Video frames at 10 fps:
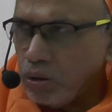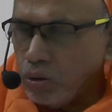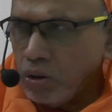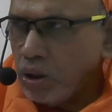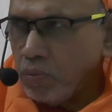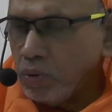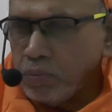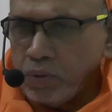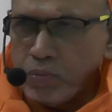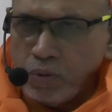no common
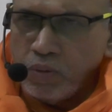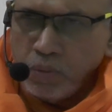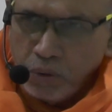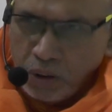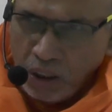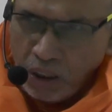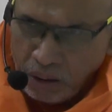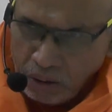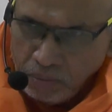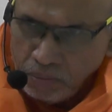people will be there.
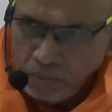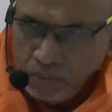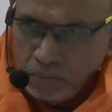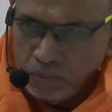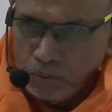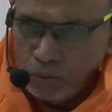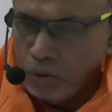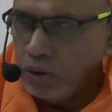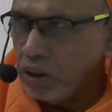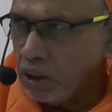
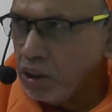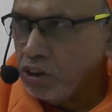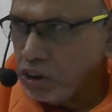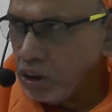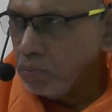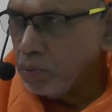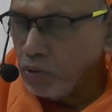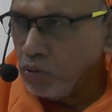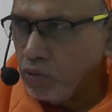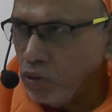Only rich and
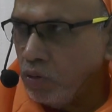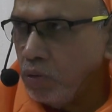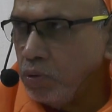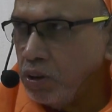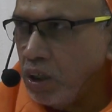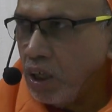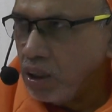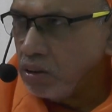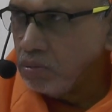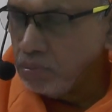powerful will be
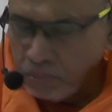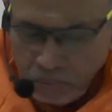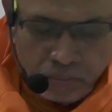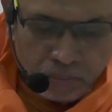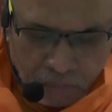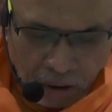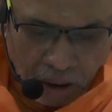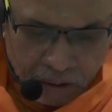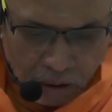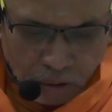there. Aisa